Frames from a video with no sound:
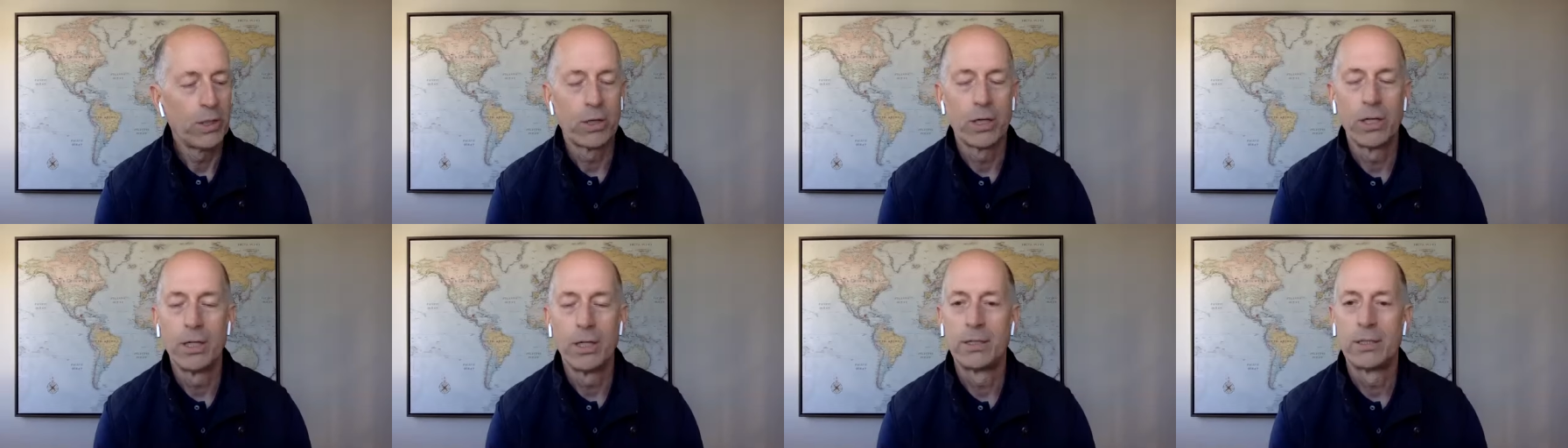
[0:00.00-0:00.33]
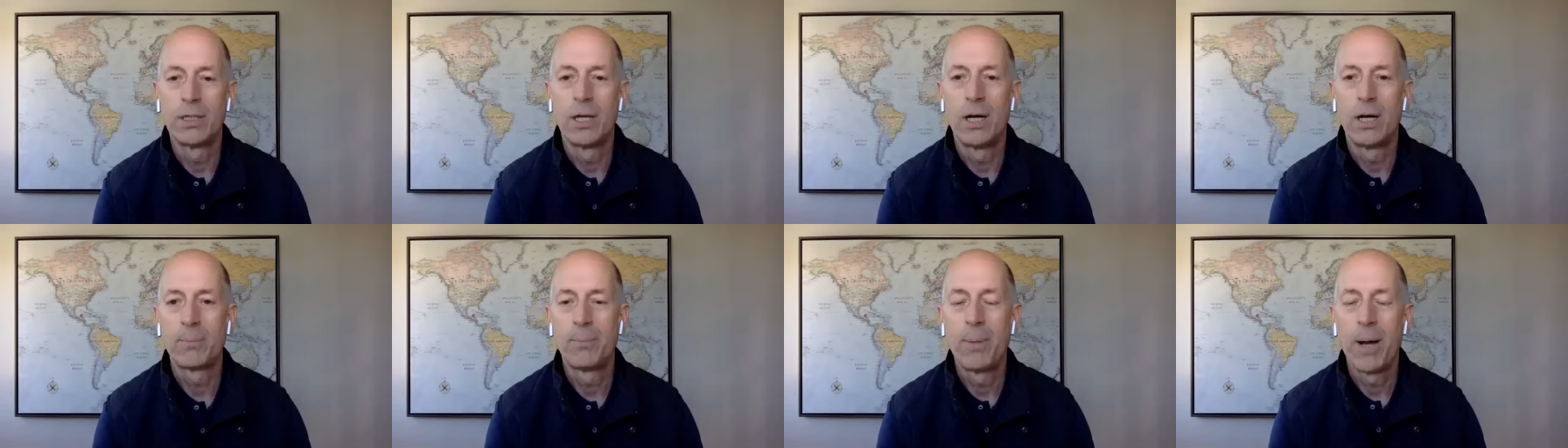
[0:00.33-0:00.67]
are going to
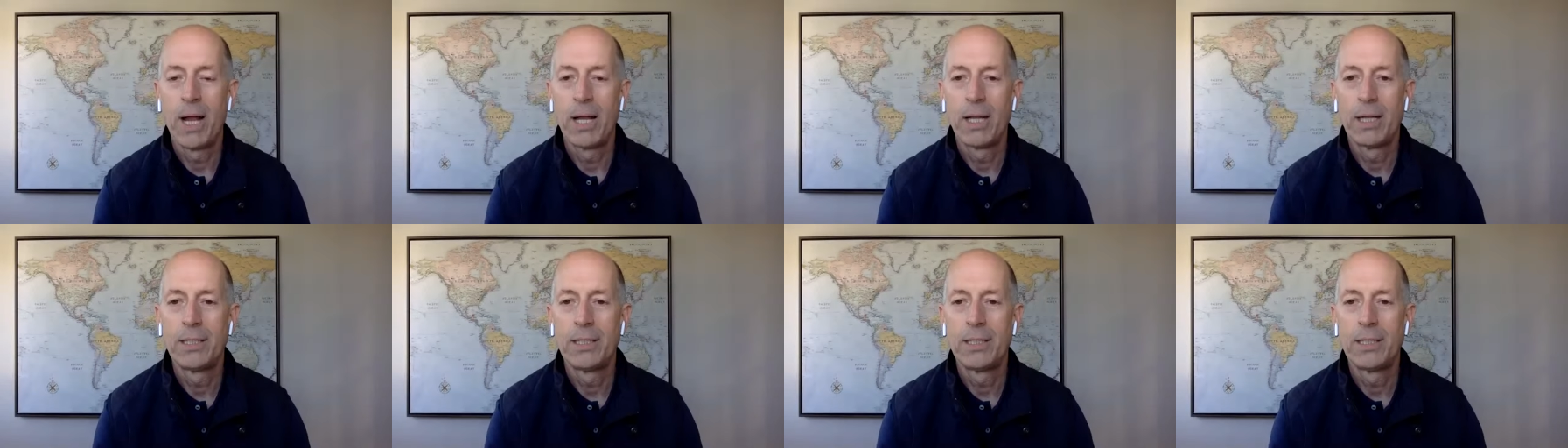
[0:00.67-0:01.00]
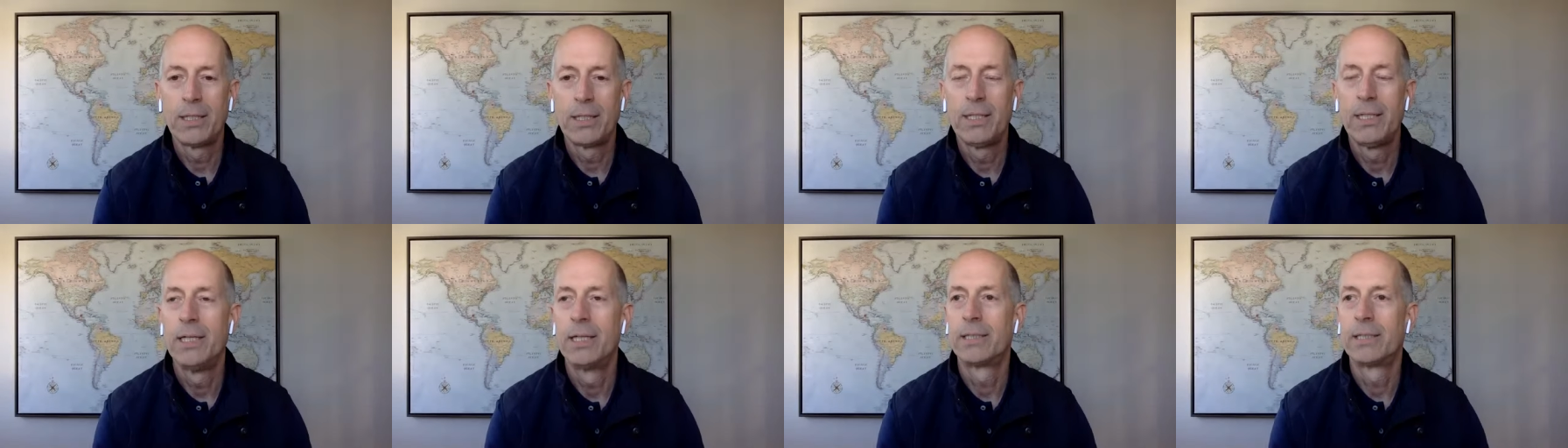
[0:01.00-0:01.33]
talk
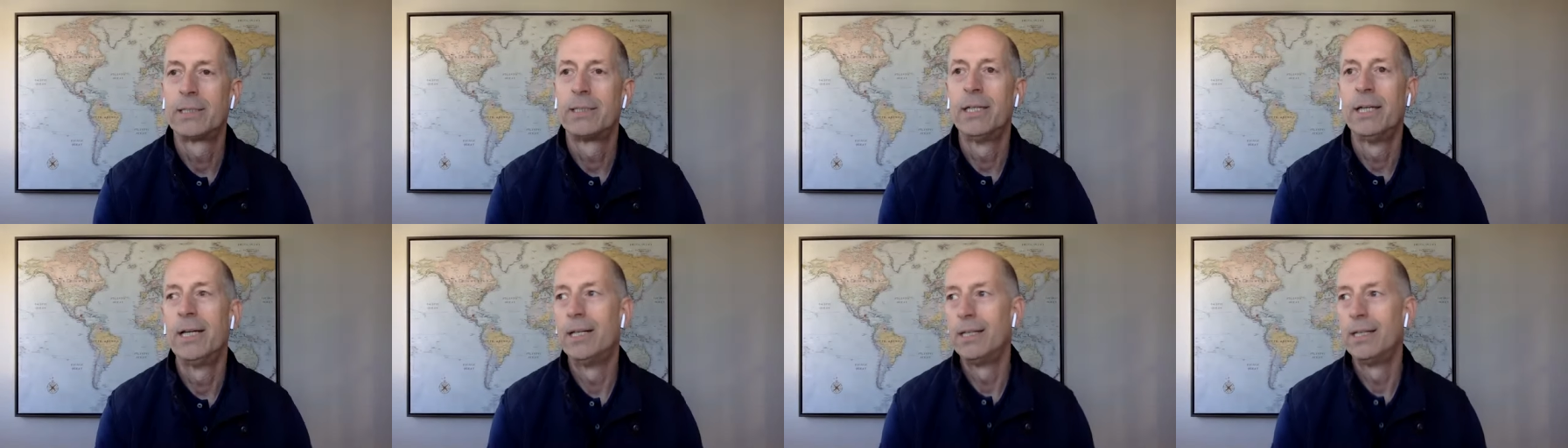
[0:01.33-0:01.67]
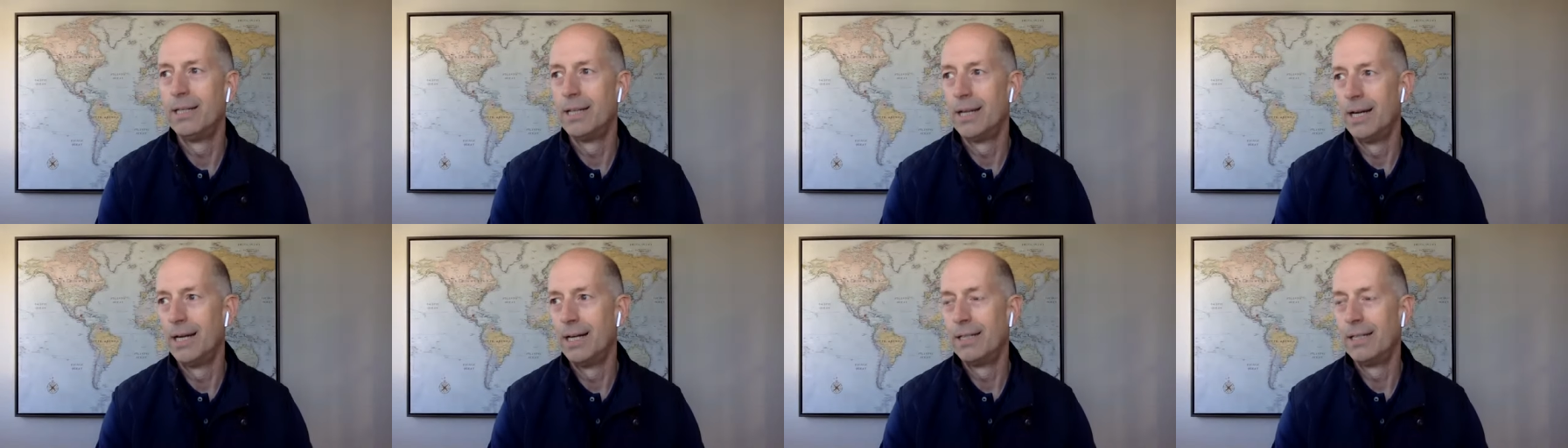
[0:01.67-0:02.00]
politics. And, uh,